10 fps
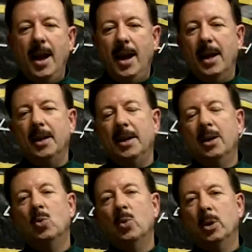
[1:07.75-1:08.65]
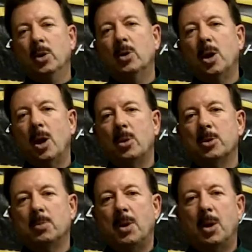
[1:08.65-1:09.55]
and it will
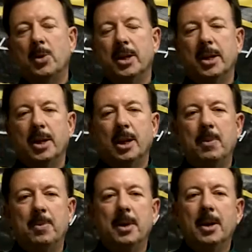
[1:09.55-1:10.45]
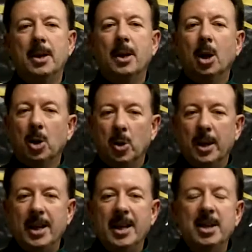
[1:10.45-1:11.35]
cause the ball to get up a
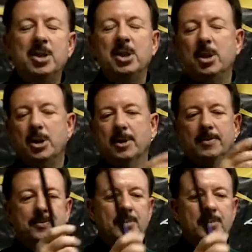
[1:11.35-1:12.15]
little easier.